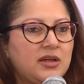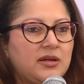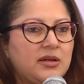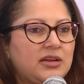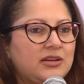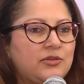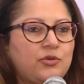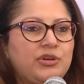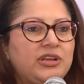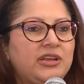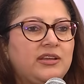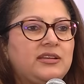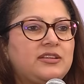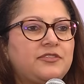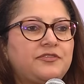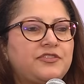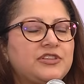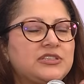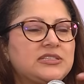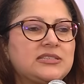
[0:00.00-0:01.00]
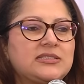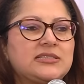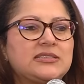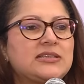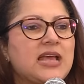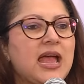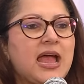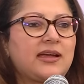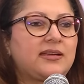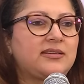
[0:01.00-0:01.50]
Only difference is it's
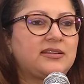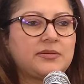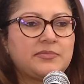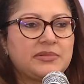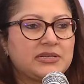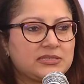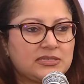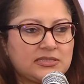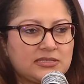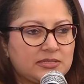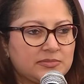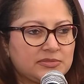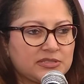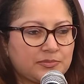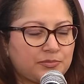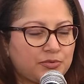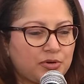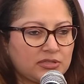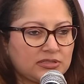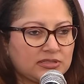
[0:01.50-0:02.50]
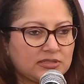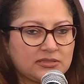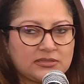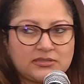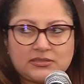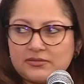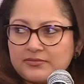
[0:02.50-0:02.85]
academic systems and process.